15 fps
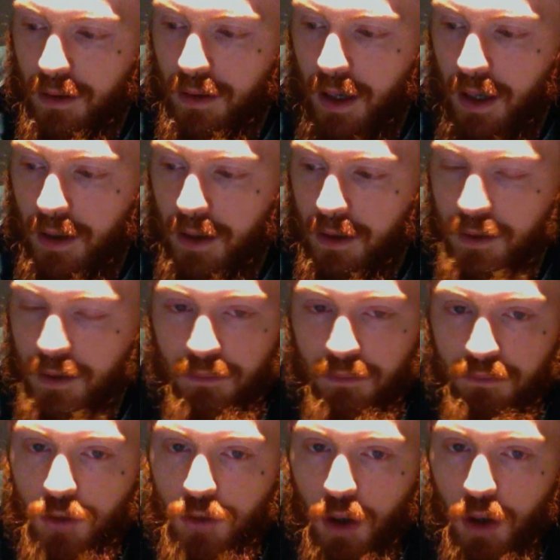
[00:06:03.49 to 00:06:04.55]
and
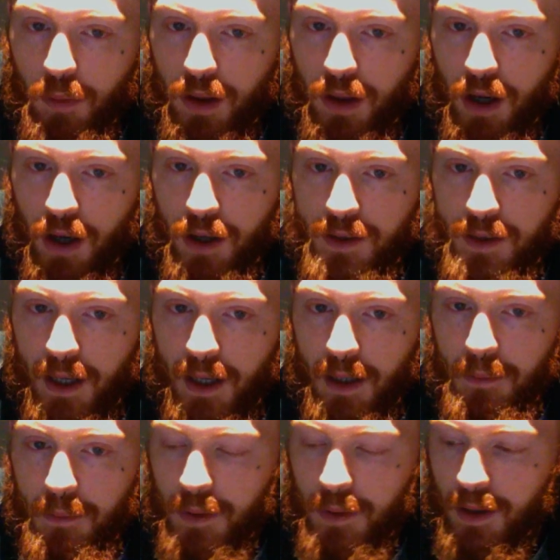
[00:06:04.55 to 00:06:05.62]
took up a lot of your time,
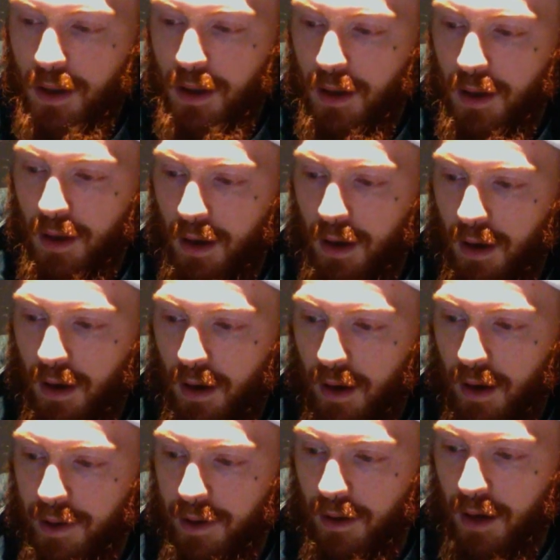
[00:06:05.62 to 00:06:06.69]

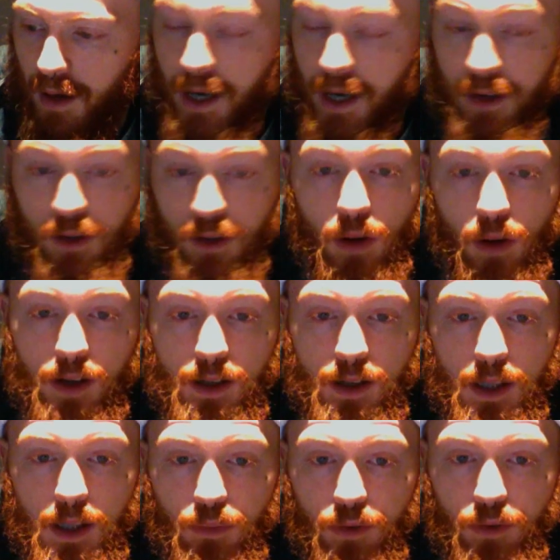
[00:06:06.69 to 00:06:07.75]
and I do
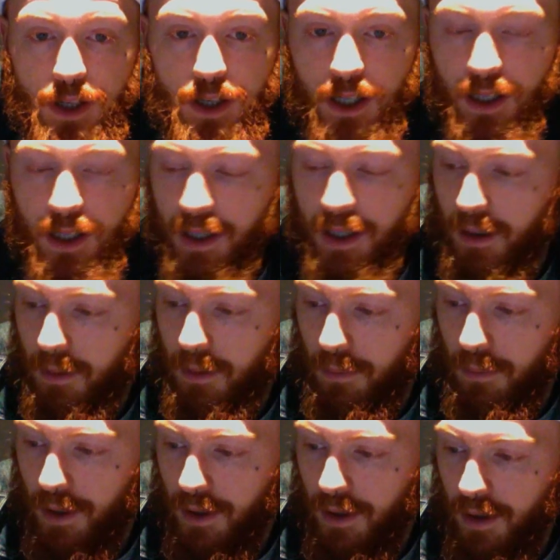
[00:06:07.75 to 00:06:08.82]
honestly appreciate that.
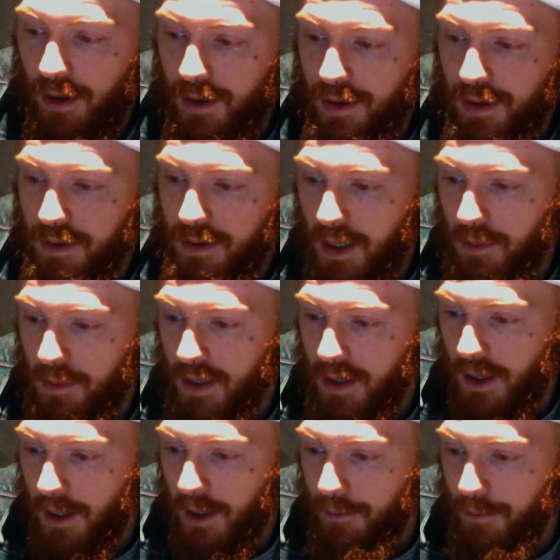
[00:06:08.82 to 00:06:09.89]
But at the same
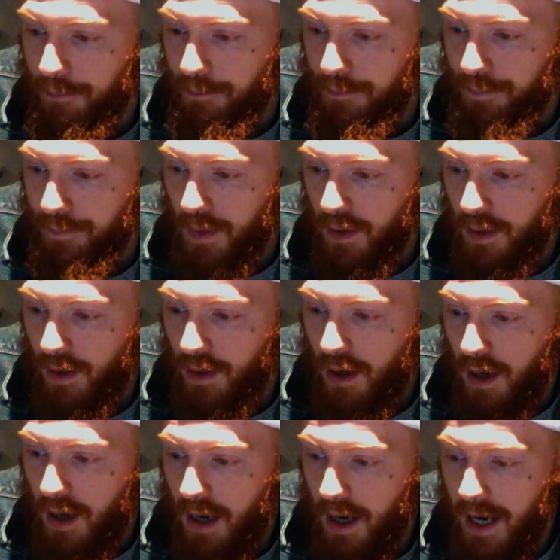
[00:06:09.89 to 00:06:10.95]
time,
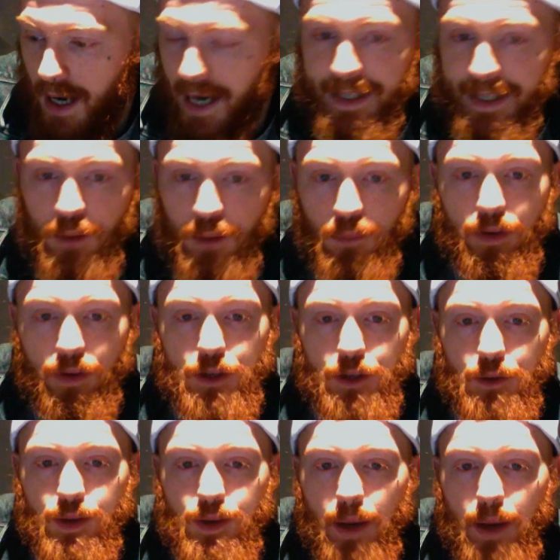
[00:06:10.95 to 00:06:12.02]
I didn't
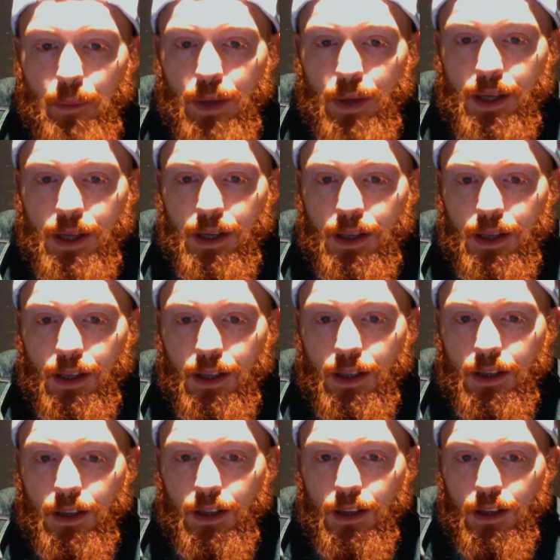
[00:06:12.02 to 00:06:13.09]
produce that beat.
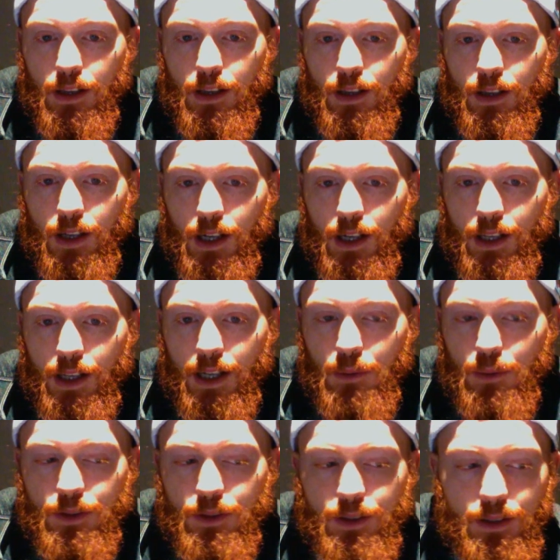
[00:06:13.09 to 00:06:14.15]
Like, that
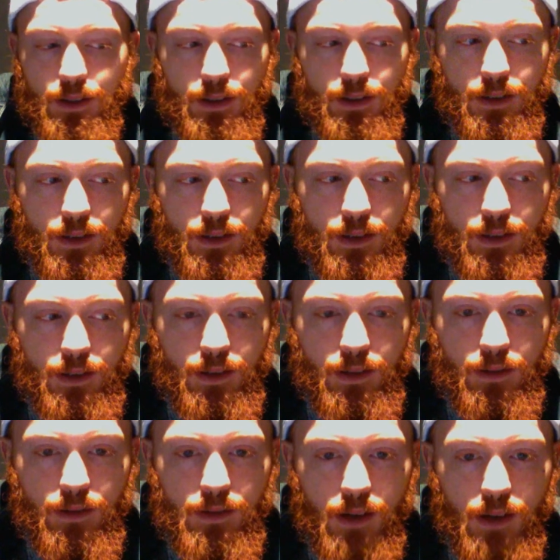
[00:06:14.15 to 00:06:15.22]
was
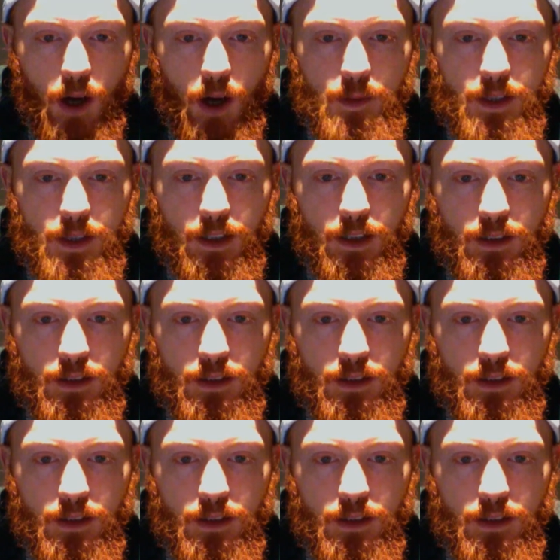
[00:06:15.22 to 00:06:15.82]
Hopsin,